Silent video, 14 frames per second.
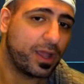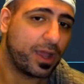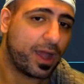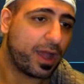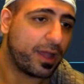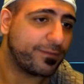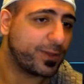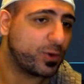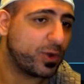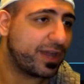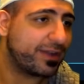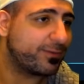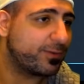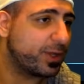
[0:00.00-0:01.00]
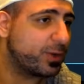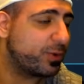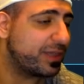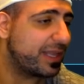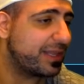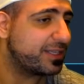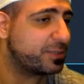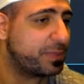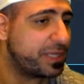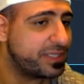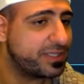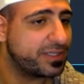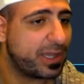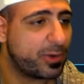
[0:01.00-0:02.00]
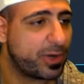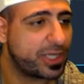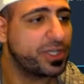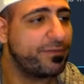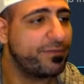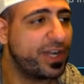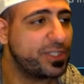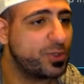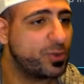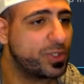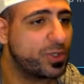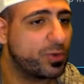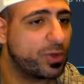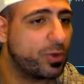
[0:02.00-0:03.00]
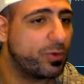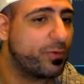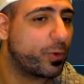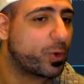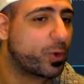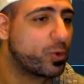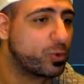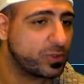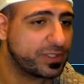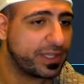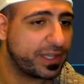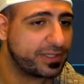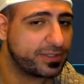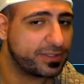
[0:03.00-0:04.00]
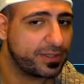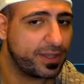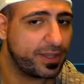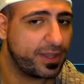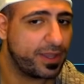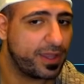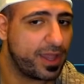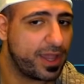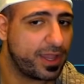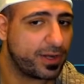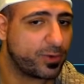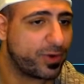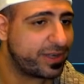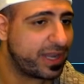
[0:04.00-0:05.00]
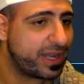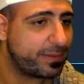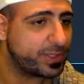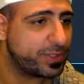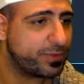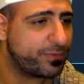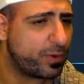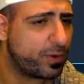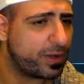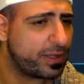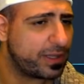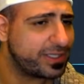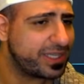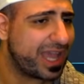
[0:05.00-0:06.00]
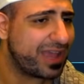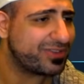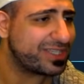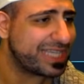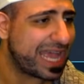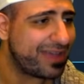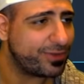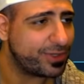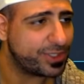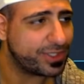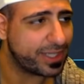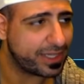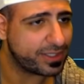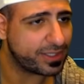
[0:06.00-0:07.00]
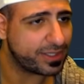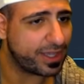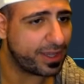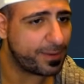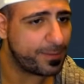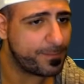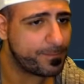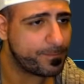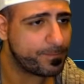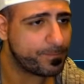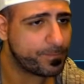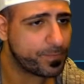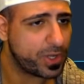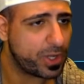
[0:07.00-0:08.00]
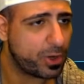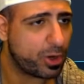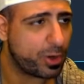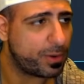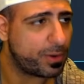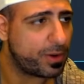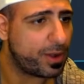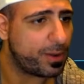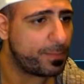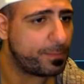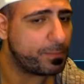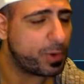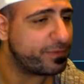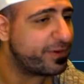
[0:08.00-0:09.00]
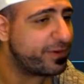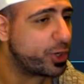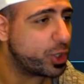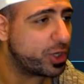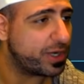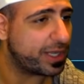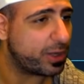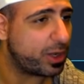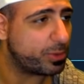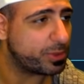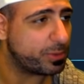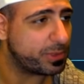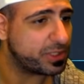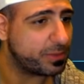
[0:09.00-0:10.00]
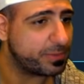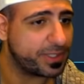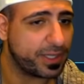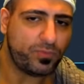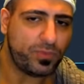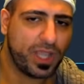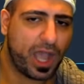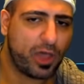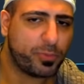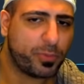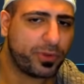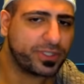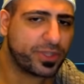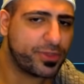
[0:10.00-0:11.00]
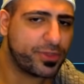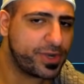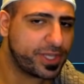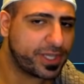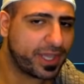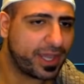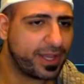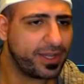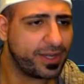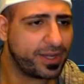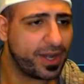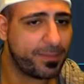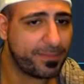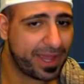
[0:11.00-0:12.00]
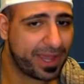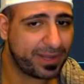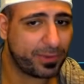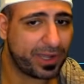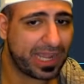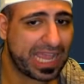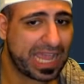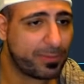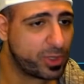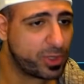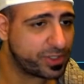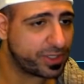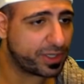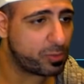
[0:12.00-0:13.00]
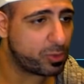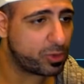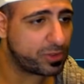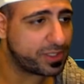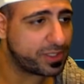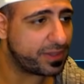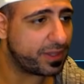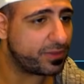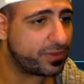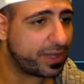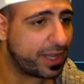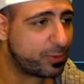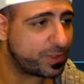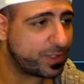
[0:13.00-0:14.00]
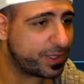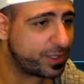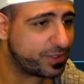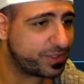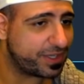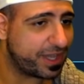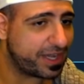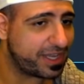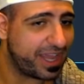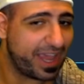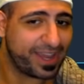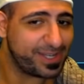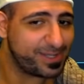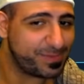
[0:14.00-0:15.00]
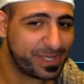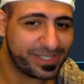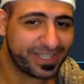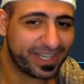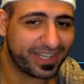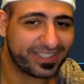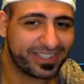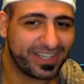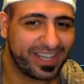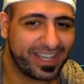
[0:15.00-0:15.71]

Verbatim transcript: if you don't have good Relentless pieces, I would actually advise doing so. Go for Cruel sets and crit damage, unless you have Savage sets that are very good, like optimal substats. Health points 30K, not bad, but I am using an Immortal set. The other guy was not using any HP sets,